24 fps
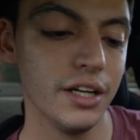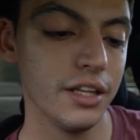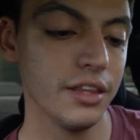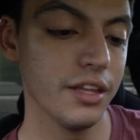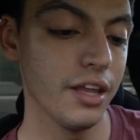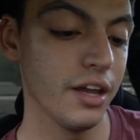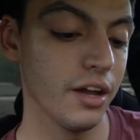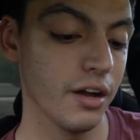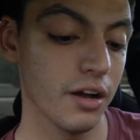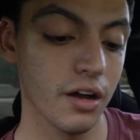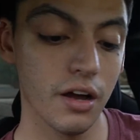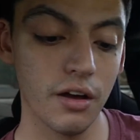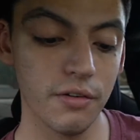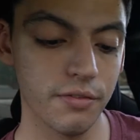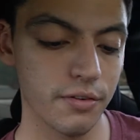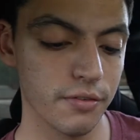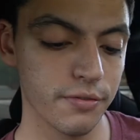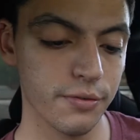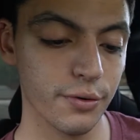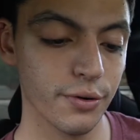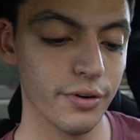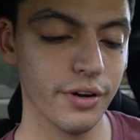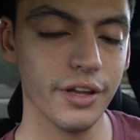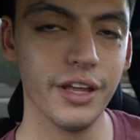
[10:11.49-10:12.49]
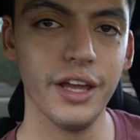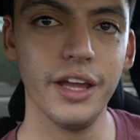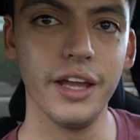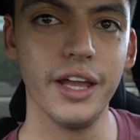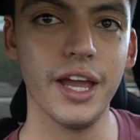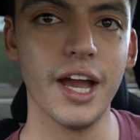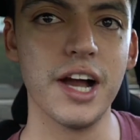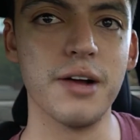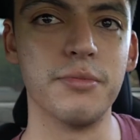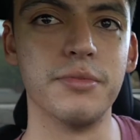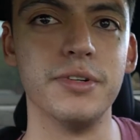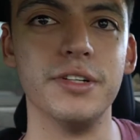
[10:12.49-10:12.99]
Thank God for 4K
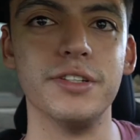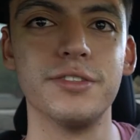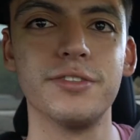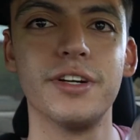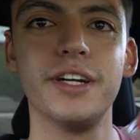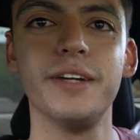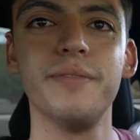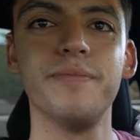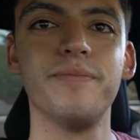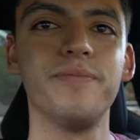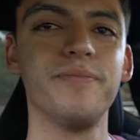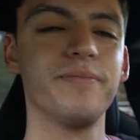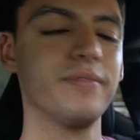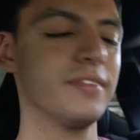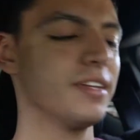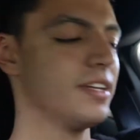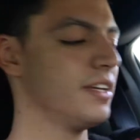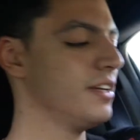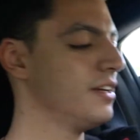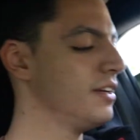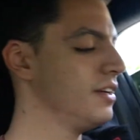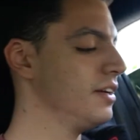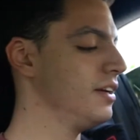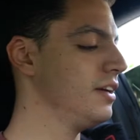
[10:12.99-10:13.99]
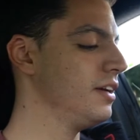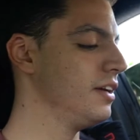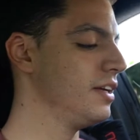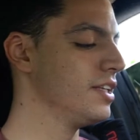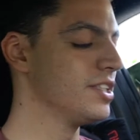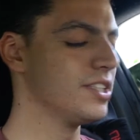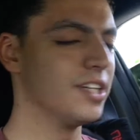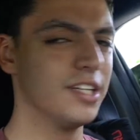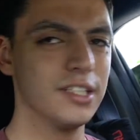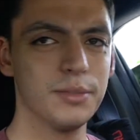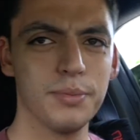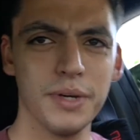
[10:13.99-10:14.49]
cameras, right?
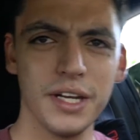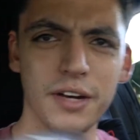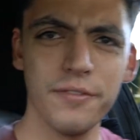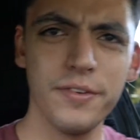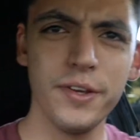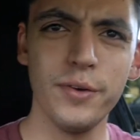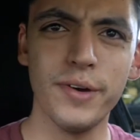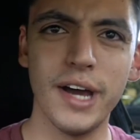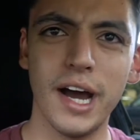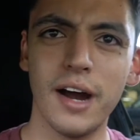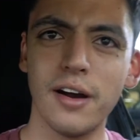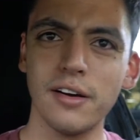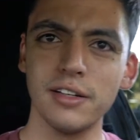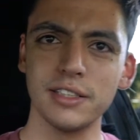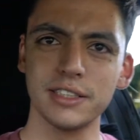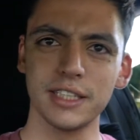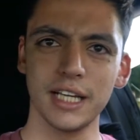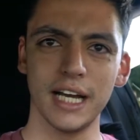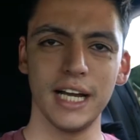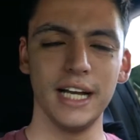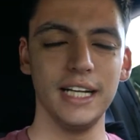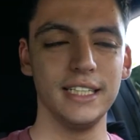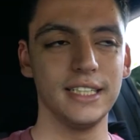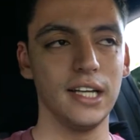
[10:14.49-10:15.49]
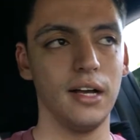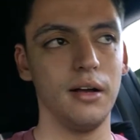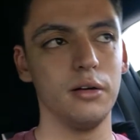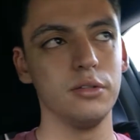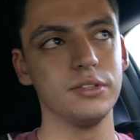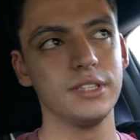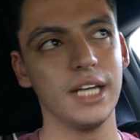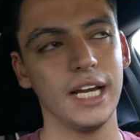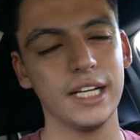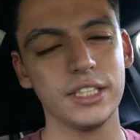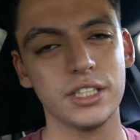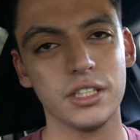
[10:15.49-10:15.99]
So it's been a few hours, guys. I
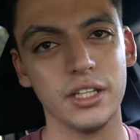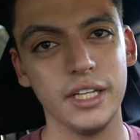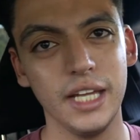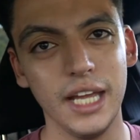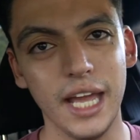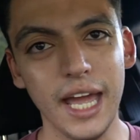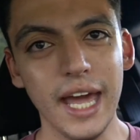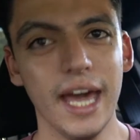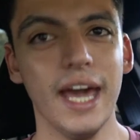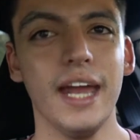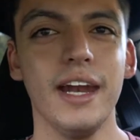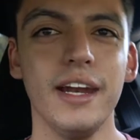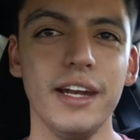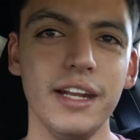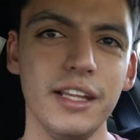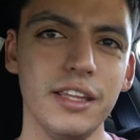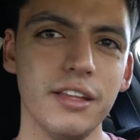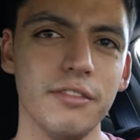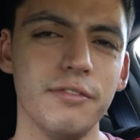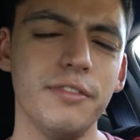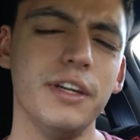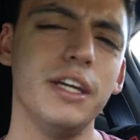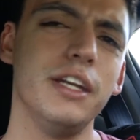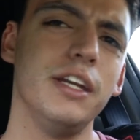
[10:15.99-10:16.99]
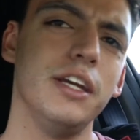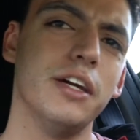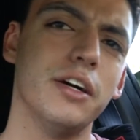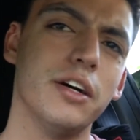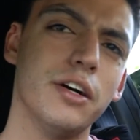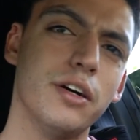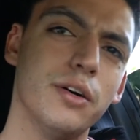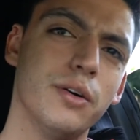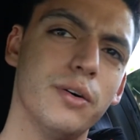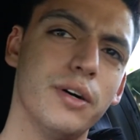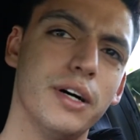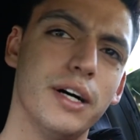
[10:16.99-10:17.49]
was actually editing the
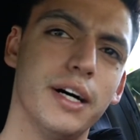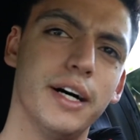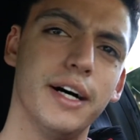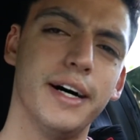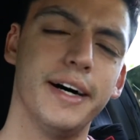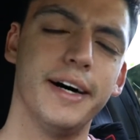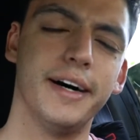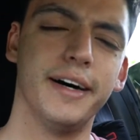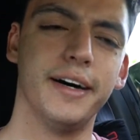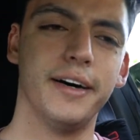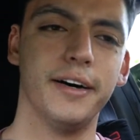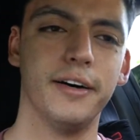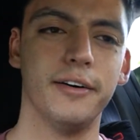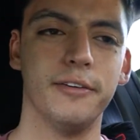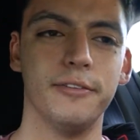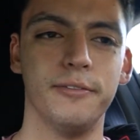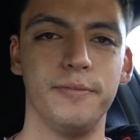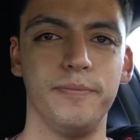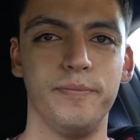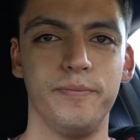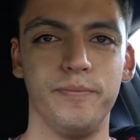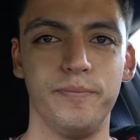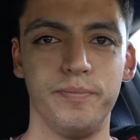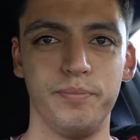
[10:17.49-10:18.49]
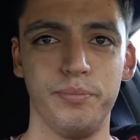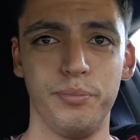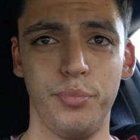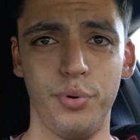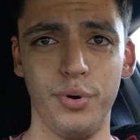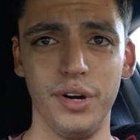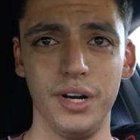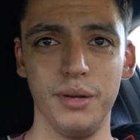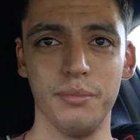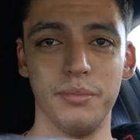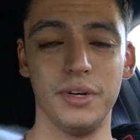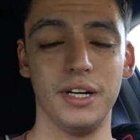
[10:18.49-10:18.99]
video of
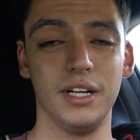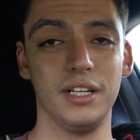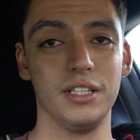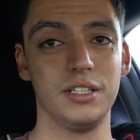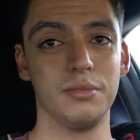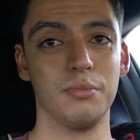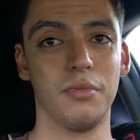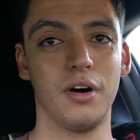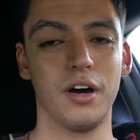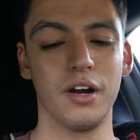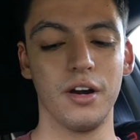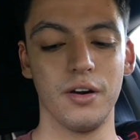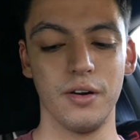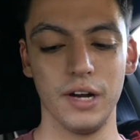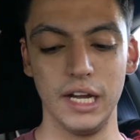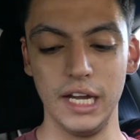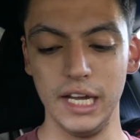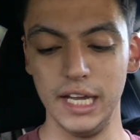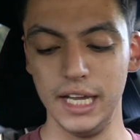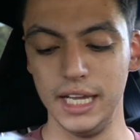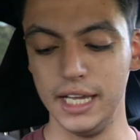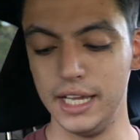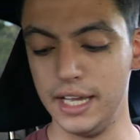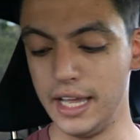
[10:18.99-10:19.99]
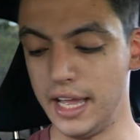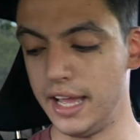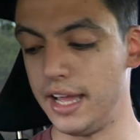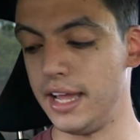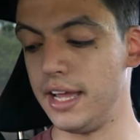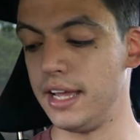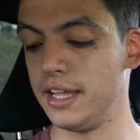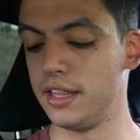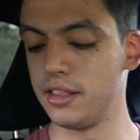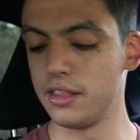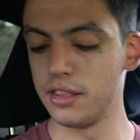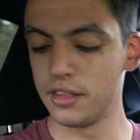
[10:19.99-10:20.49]
pretty much Monterey
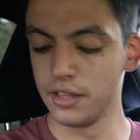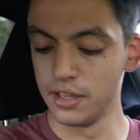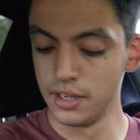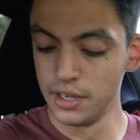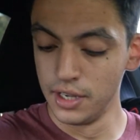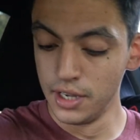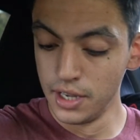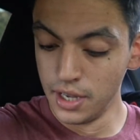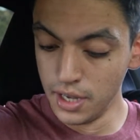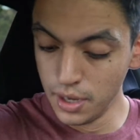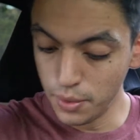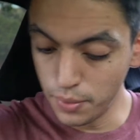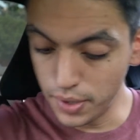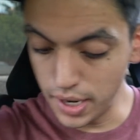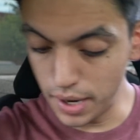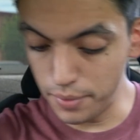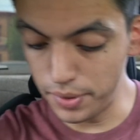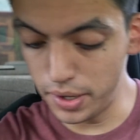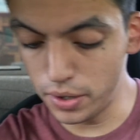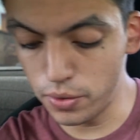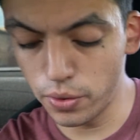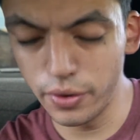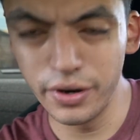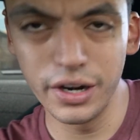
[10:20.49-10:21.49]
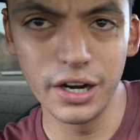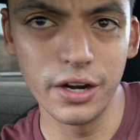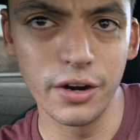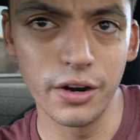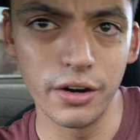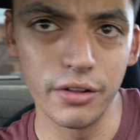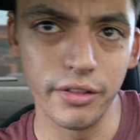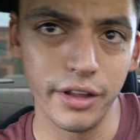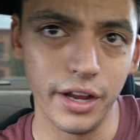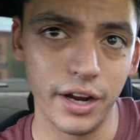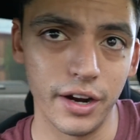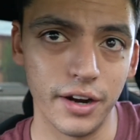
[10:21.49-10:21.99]
and what I recorded
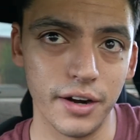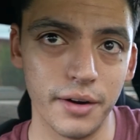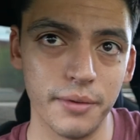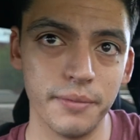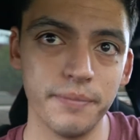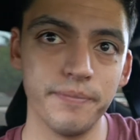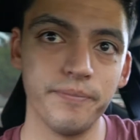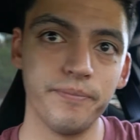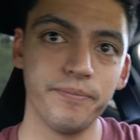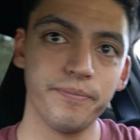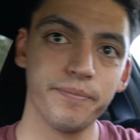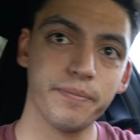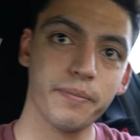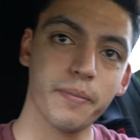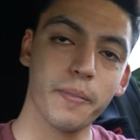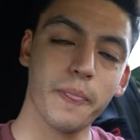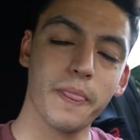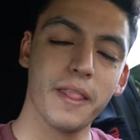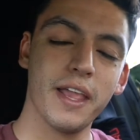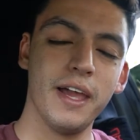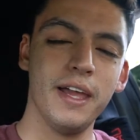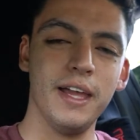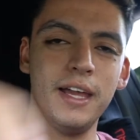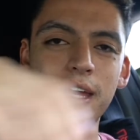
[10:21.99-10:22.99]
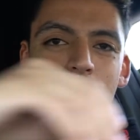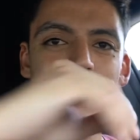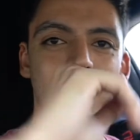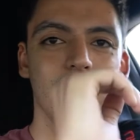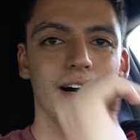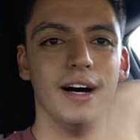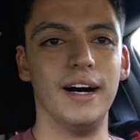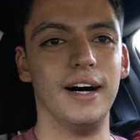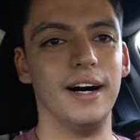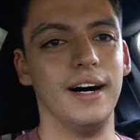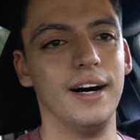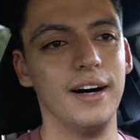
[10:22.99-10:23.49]
earlier.
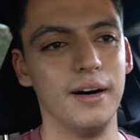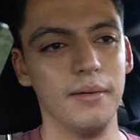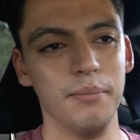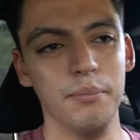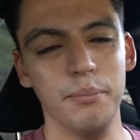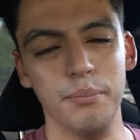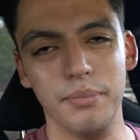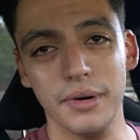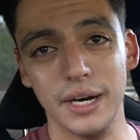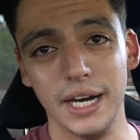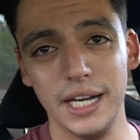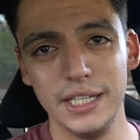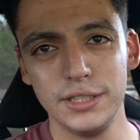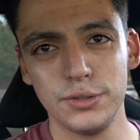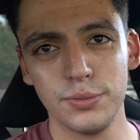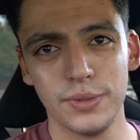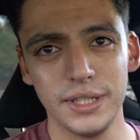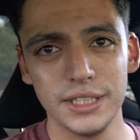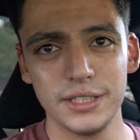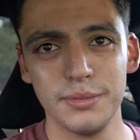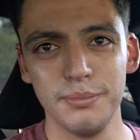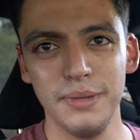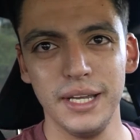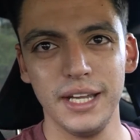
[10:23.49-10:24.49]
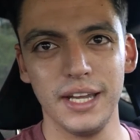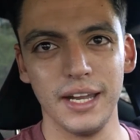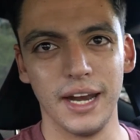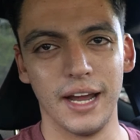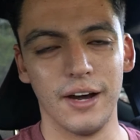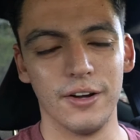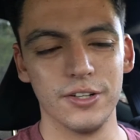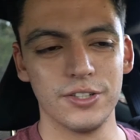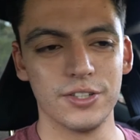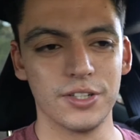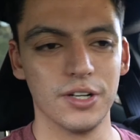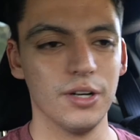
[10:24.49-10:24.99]
Um, but I just wanted to make an
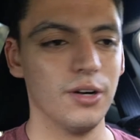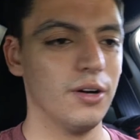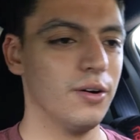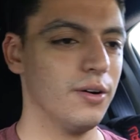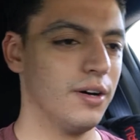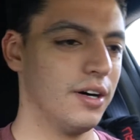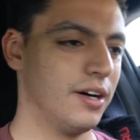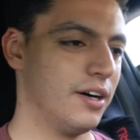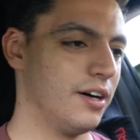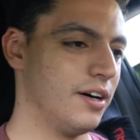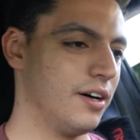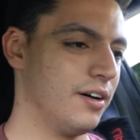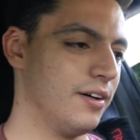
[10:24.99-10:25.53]
outro.